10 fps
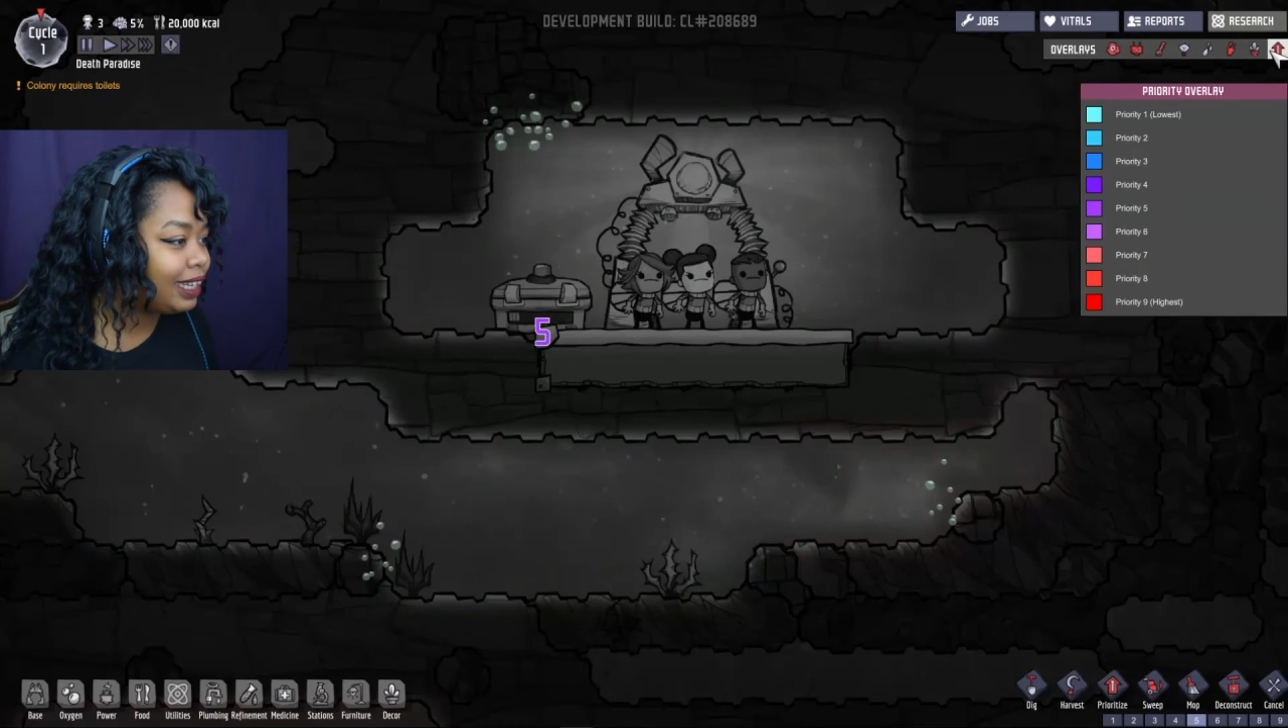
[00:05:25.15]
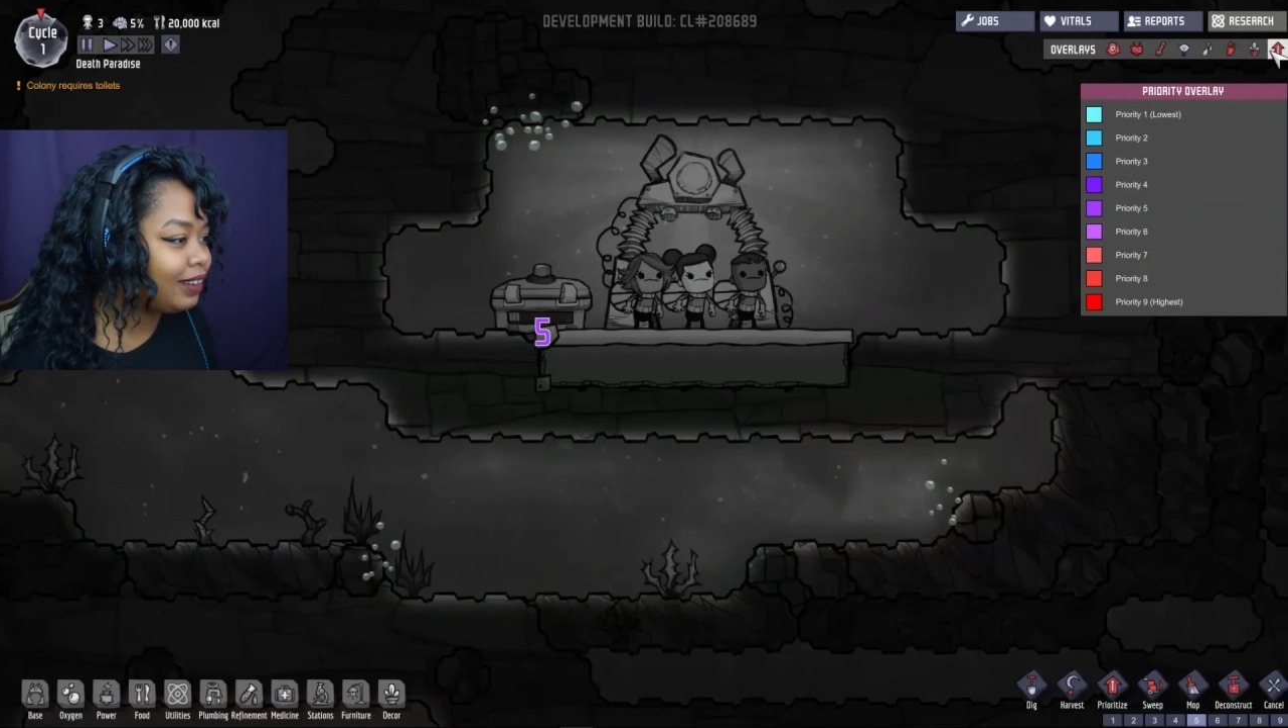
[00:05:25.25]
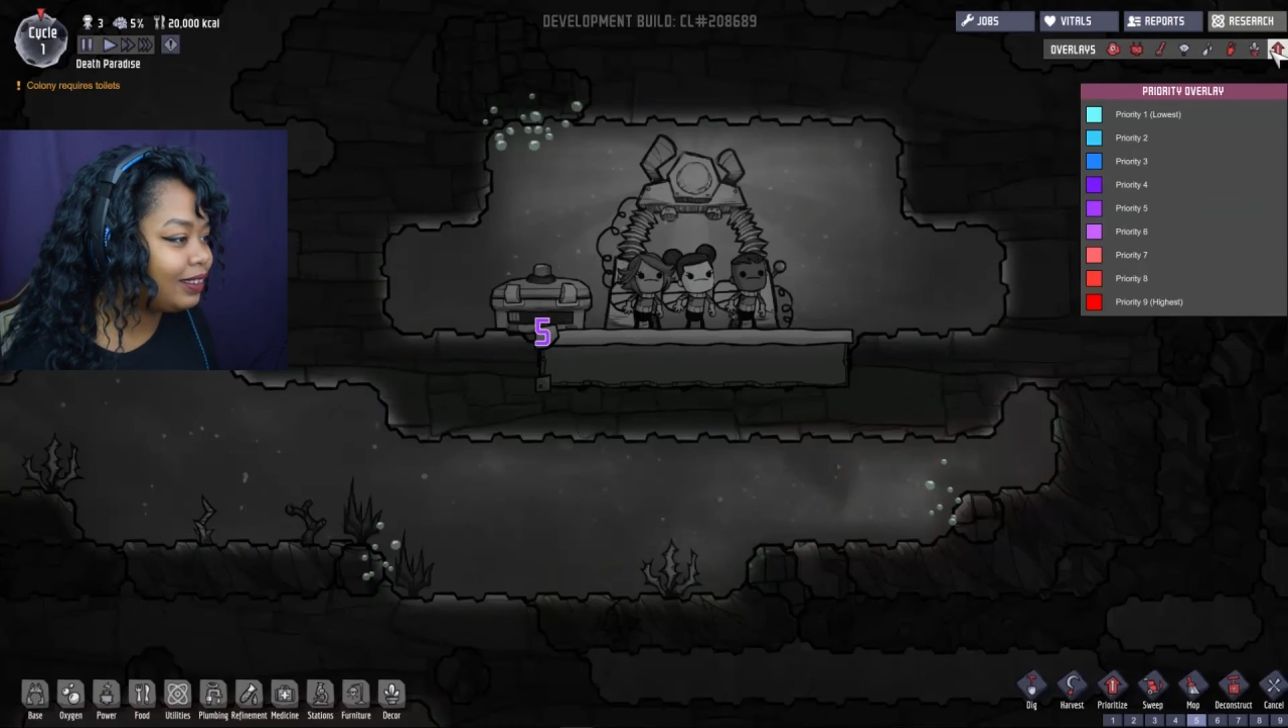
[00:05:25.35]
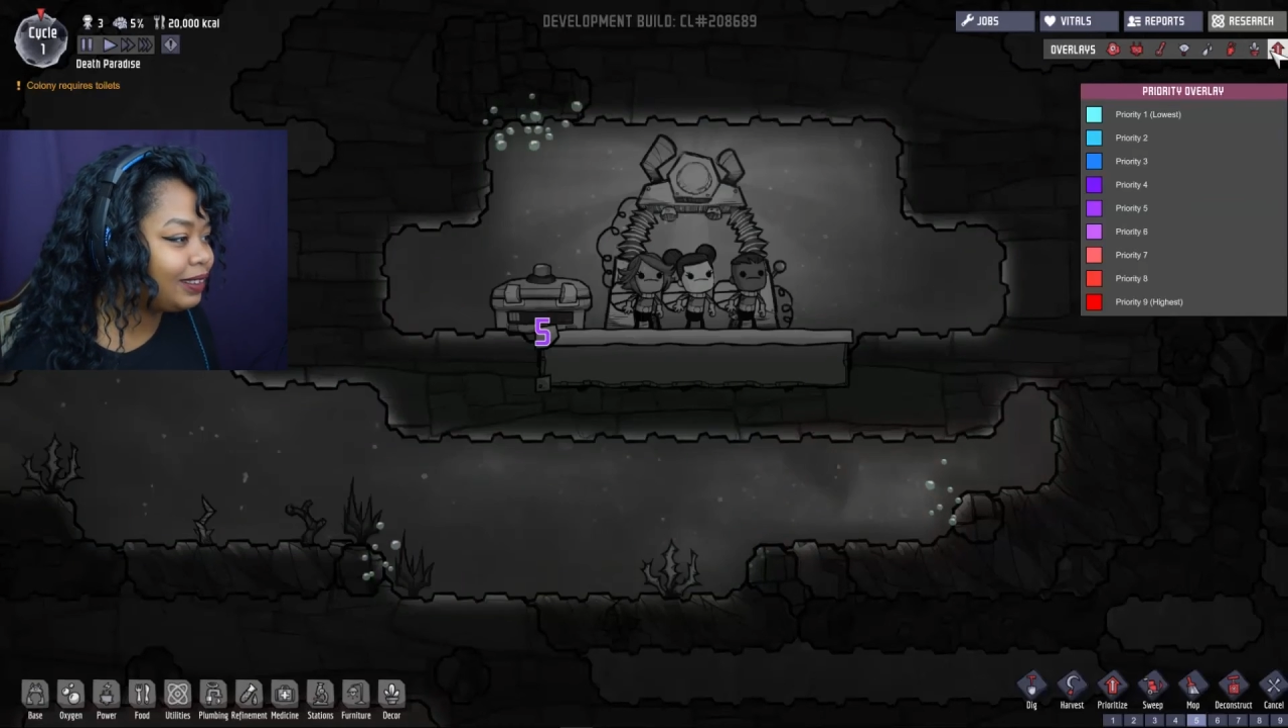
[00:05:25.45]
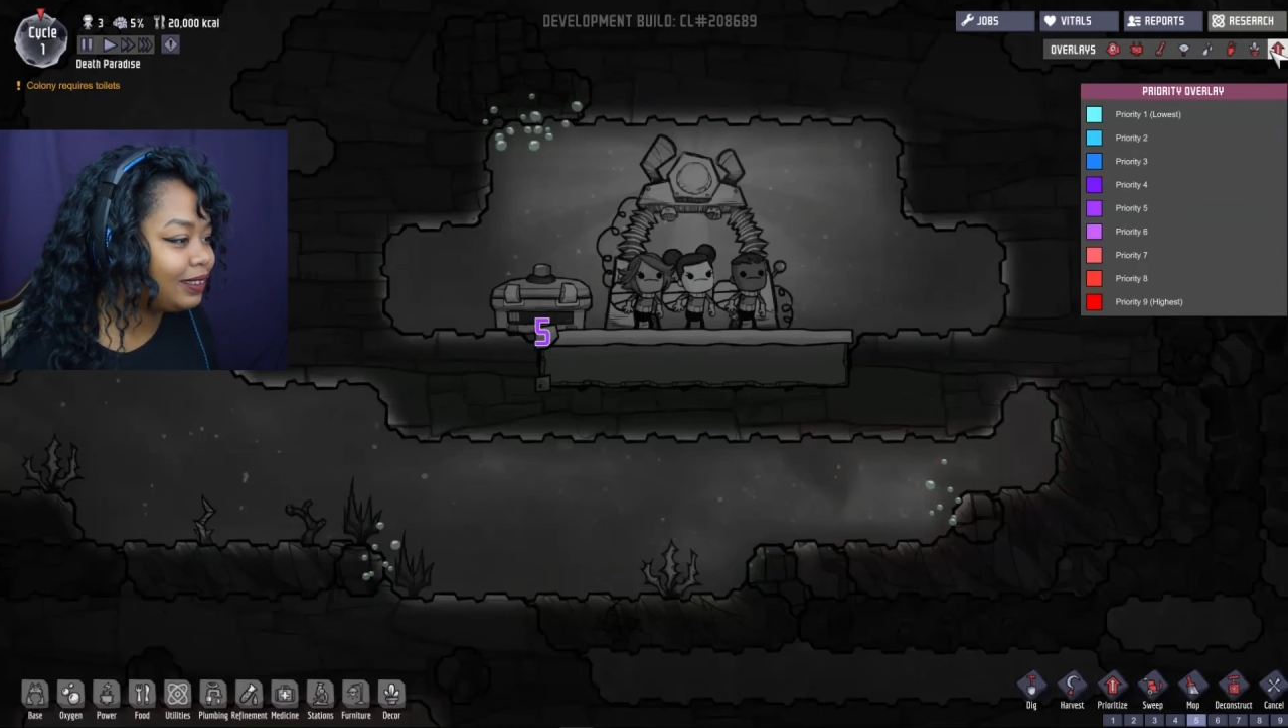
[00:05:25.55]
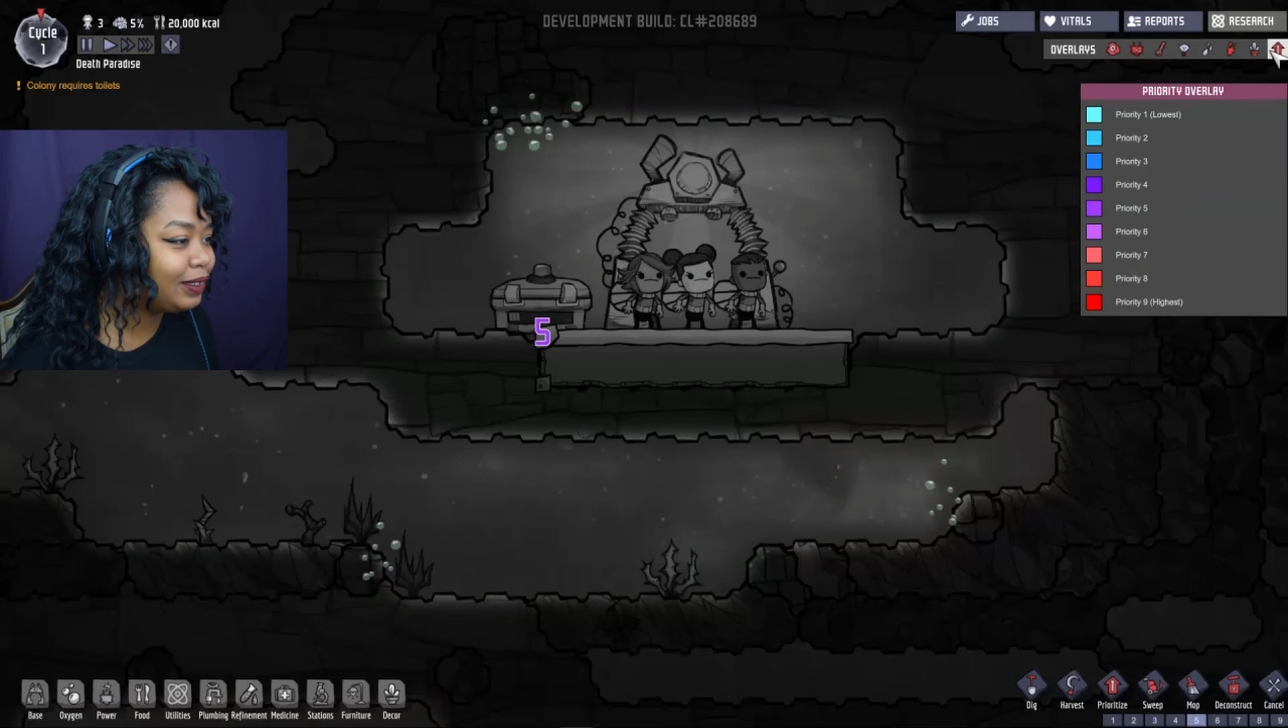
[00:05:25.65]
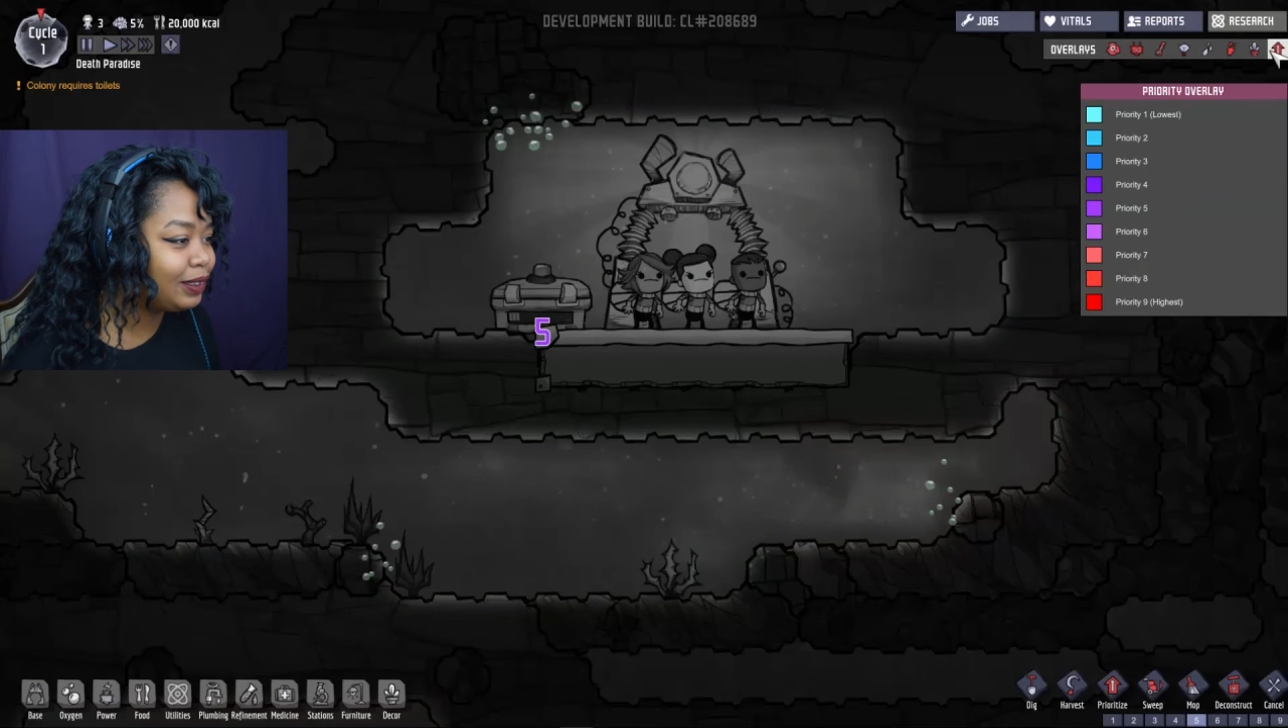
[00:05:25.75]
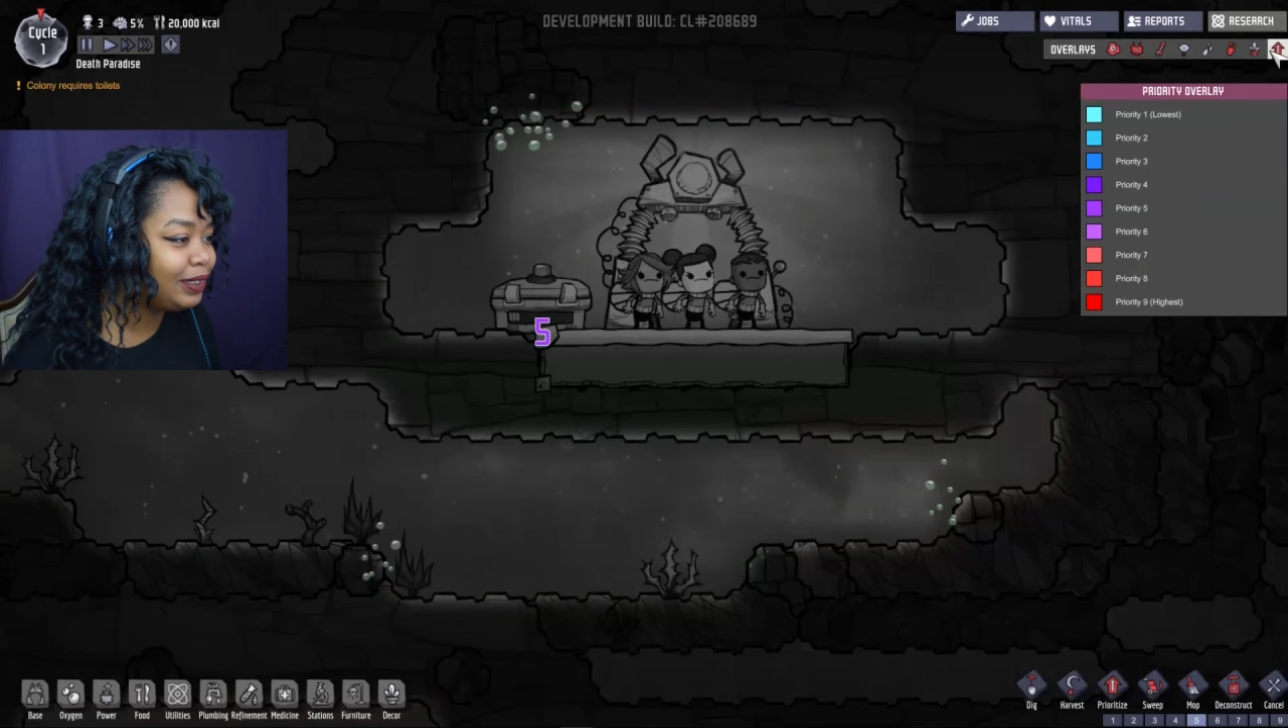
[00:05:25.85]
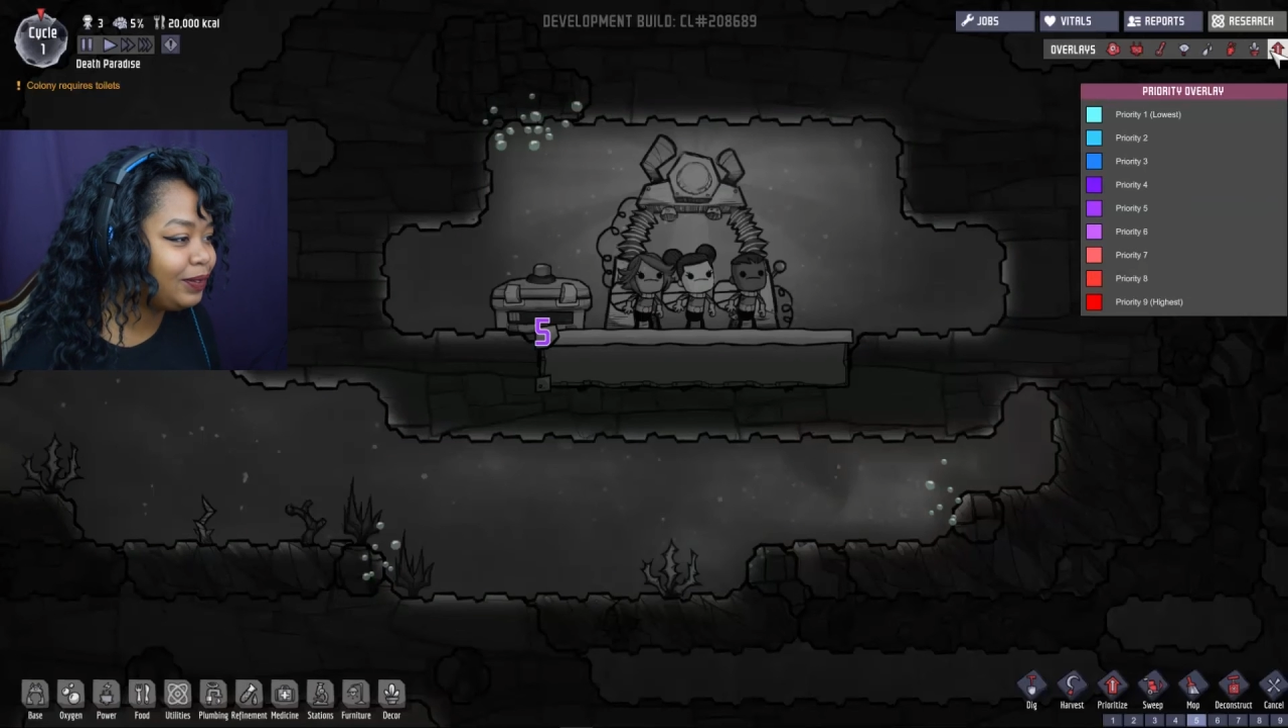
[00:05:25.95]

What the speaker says: now.